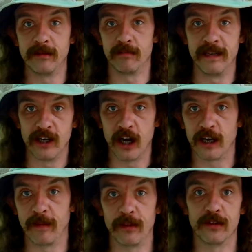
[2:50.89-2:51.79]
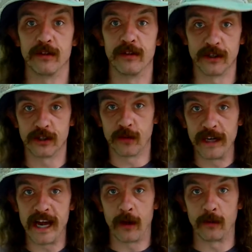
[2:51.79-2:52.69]
be talking about the screen
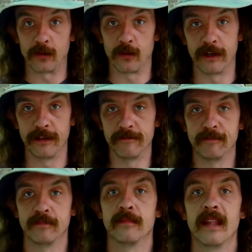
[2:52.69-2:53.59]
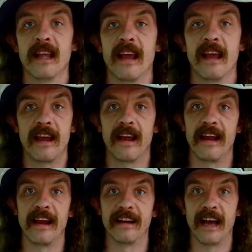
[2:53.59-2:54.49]
house we're in,
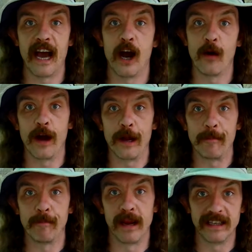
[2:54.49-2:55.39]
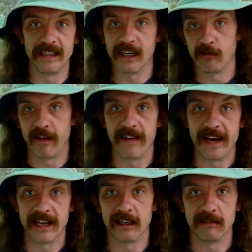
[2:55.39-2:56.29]
and how I'm painting it and renovating
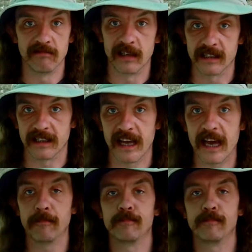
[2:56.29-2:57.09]
it and things like that